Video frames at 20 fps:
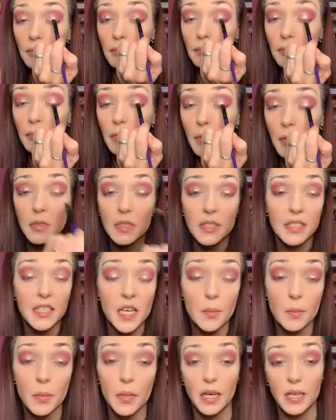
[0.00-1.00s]
I'm just
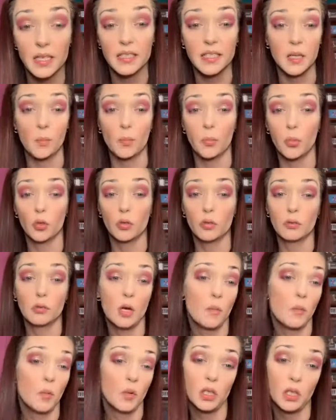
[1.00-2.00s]
keeping it simple.
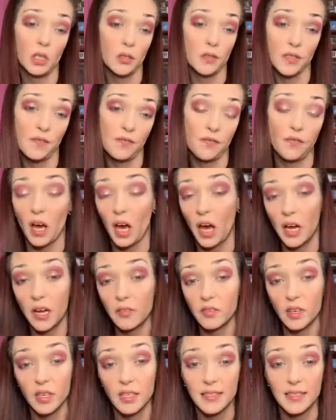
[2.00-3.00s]
I'm only using 5,
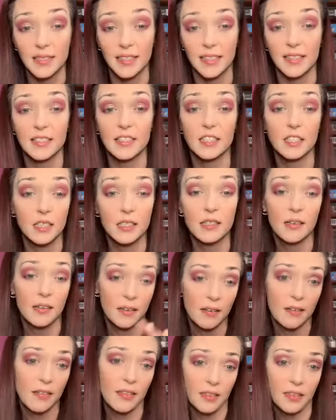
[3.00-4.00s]
not 6.
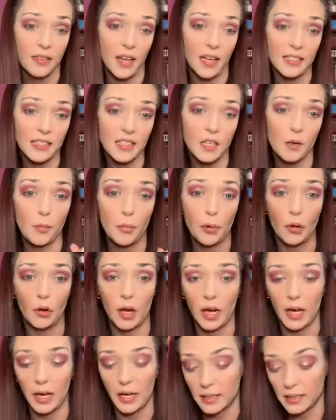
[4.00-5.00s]
That's simple,
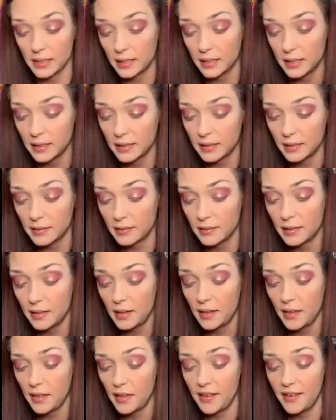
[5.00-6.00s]
guys.
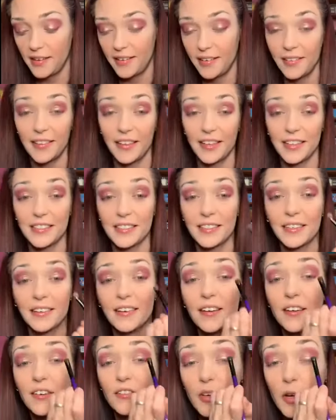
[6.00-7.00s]

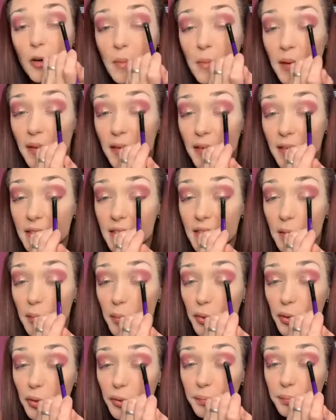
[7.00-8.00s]
That's simple.